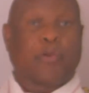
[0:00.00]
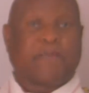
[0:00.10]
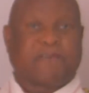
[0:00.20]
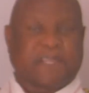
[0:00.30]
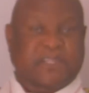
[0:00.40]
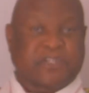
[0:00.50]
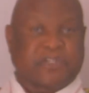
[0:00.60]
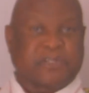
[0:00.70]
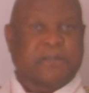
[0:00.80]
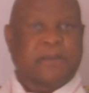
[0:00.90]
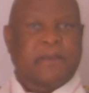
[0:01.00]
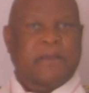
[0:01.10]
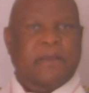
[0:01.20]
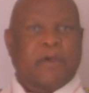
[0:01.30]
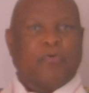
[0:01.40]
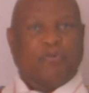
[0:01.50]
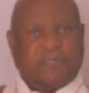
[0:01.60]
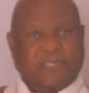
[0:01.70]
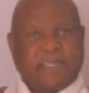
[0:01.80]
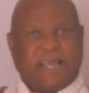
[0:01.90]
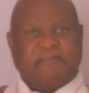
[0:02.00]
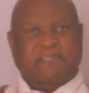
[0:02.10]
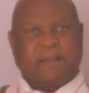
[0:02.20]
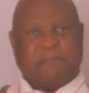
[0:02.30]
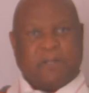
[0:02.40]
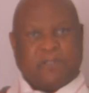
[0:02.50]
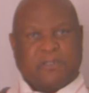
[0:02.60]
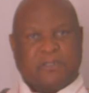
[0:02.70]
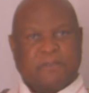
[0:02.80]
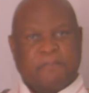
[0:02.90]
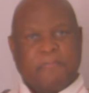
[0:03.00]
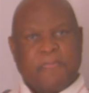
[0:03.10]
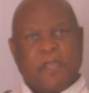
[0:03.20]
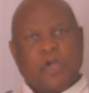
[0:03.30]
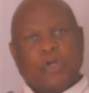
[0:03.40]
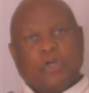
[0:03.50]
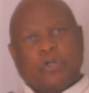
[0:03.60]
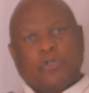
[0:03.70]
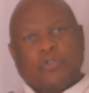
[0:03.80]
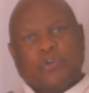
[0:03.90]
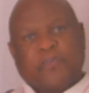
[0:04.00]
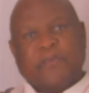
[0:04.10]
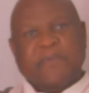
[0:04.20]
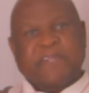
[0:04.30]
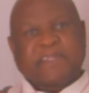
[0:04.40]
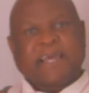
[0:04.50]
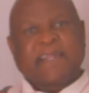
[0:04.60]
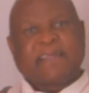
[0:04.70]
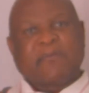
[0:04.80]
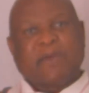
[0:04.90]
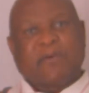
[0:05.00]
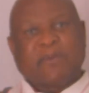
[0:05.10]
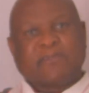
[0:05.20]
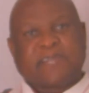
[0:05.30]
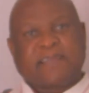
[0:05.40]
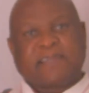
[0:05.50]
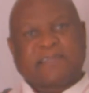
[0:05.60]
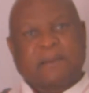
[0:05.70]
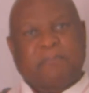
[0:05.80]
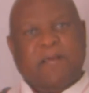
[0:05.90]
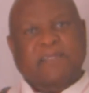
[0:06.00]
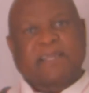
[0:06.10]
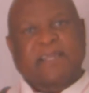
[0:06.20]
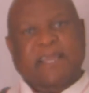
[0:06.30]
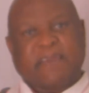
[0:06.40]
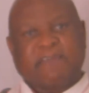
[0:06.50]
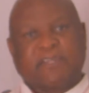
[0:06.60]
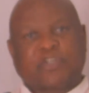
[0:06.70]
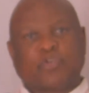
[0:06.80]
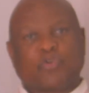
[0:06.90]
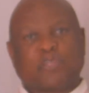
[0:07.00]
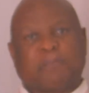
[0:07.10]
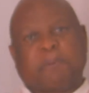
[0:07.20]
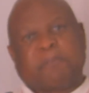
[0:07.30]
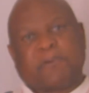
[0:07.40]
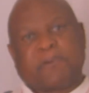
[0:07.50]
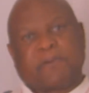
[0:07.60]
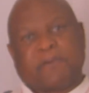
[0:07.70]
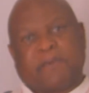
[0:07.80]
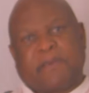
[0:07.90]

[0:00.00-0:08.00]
week for the children. We would still have surplus. So then we decided that we are going to take the surplus and give it to the people